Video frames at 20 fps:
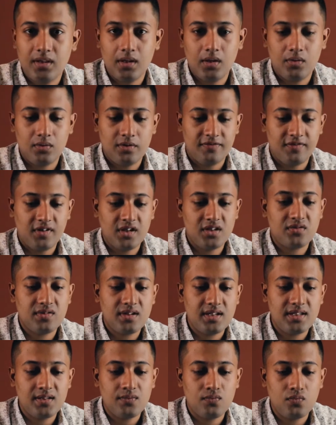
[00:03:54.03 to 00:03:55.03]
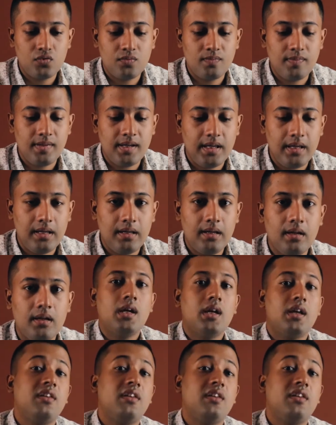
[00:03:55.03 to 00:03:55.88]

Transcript: Now the first reason would be,